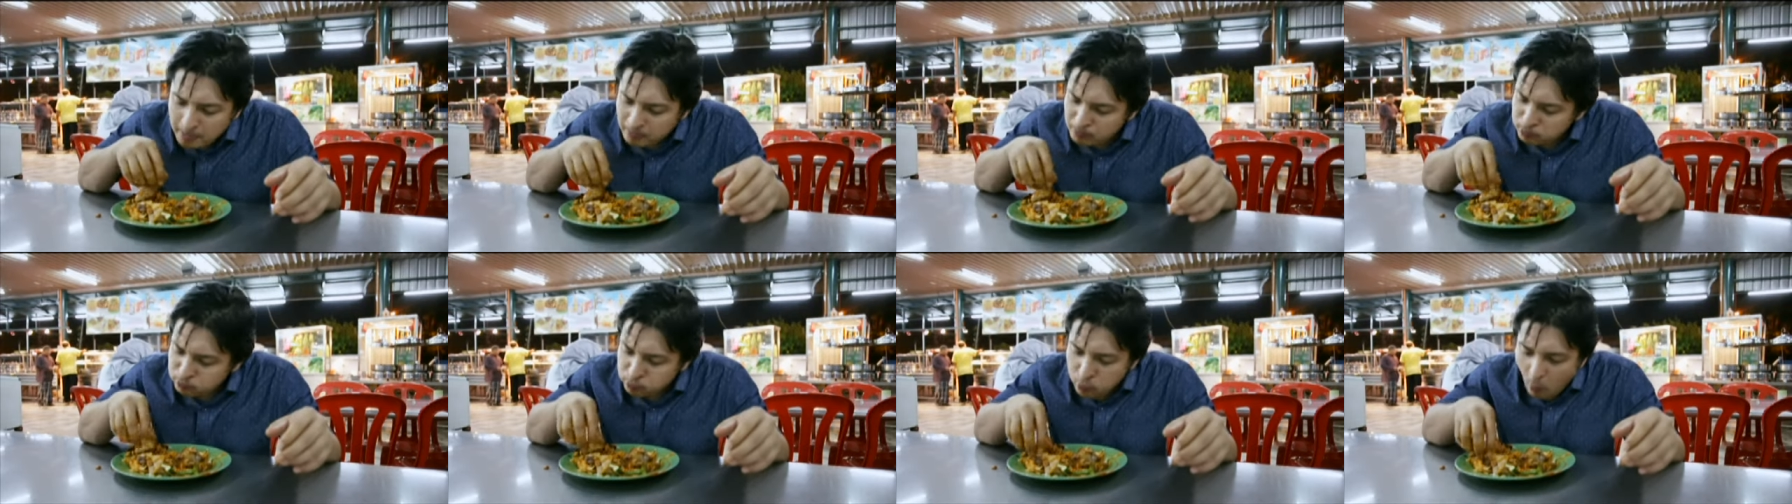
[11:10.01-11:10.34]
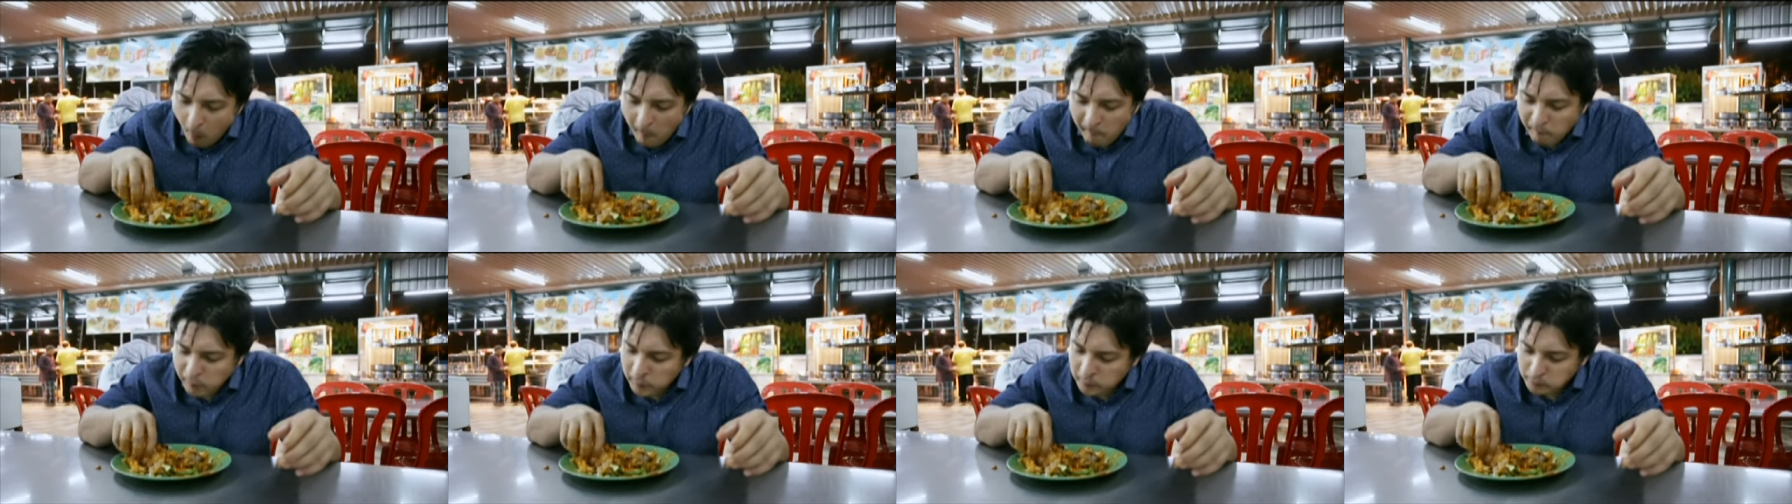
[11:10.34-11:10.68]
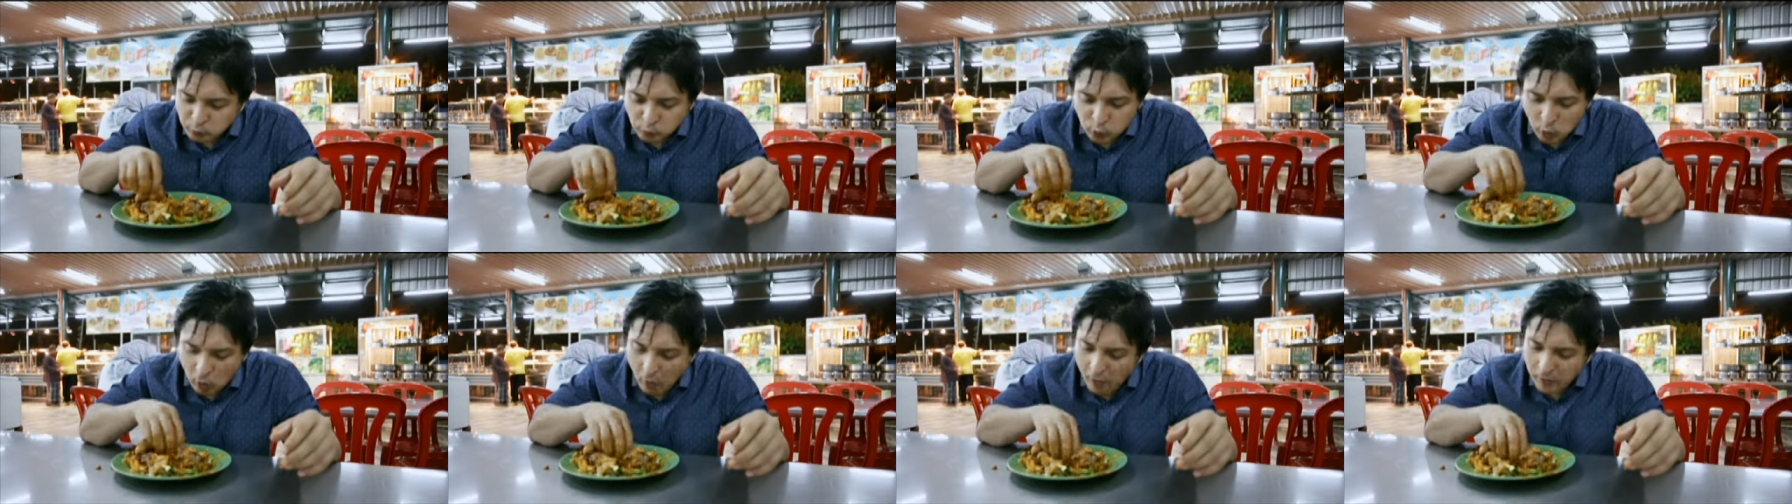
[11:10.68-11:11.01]
you have it. The
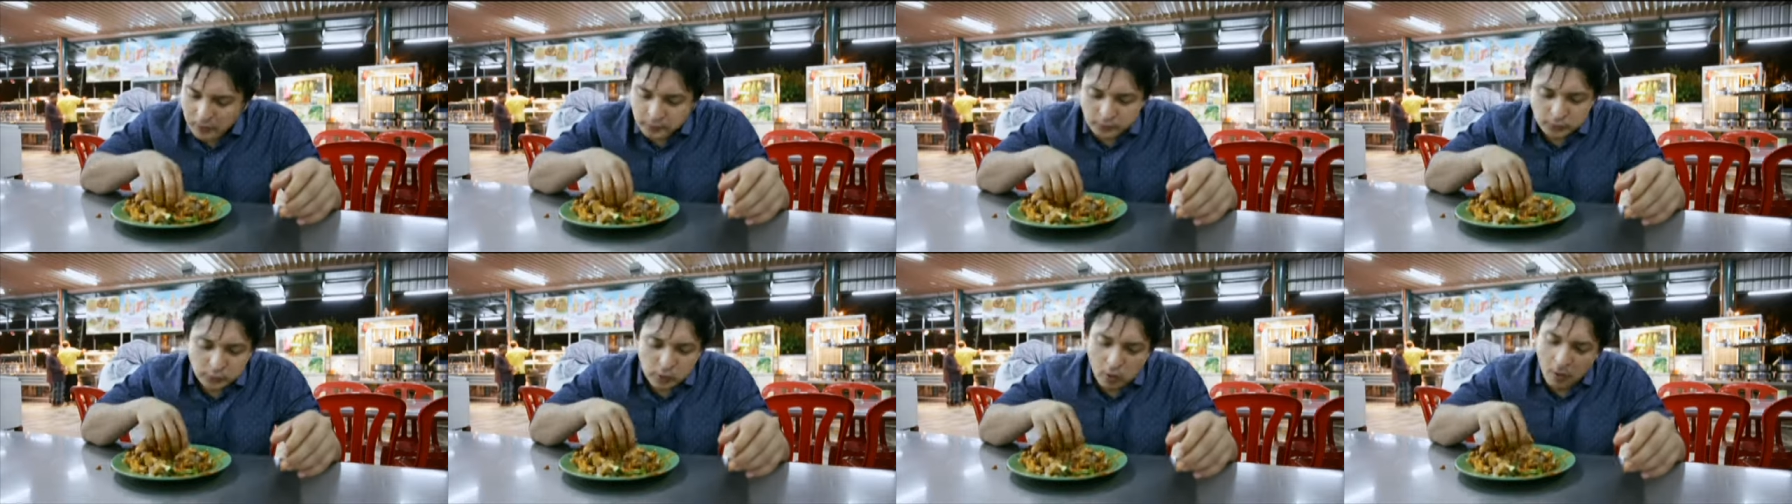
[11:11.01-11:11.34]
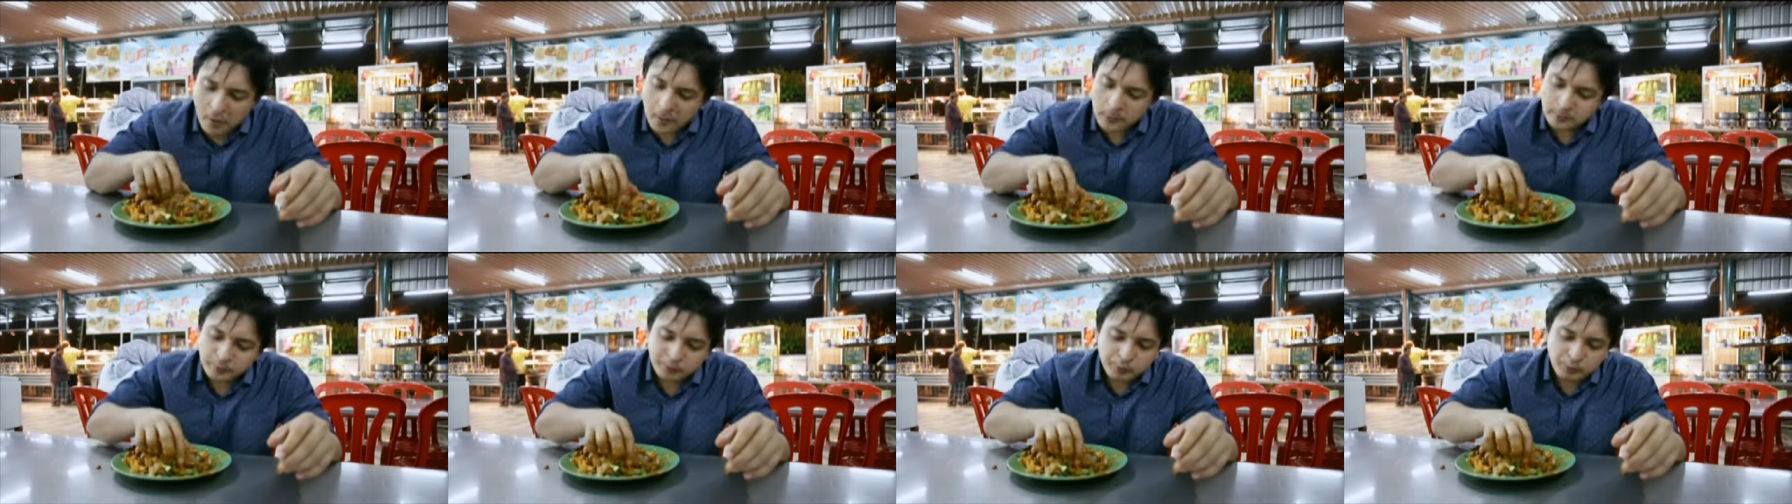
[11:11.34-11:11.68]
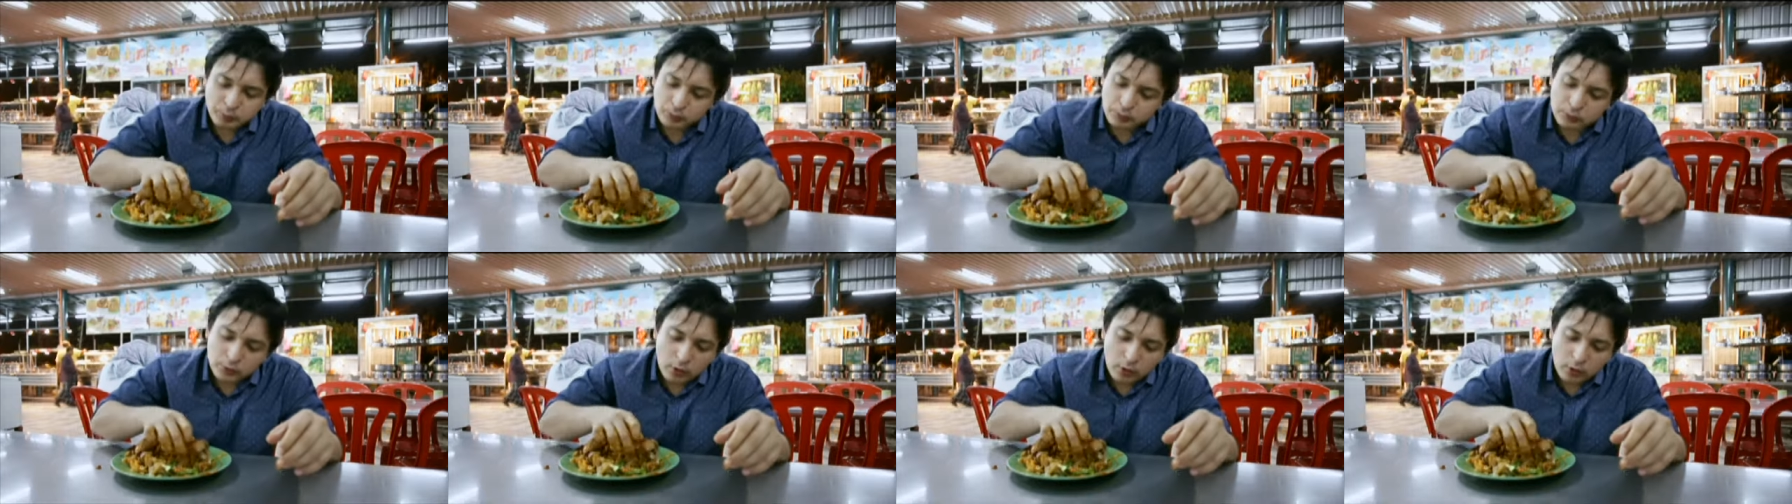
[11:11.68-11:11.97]
treasure is uncovered.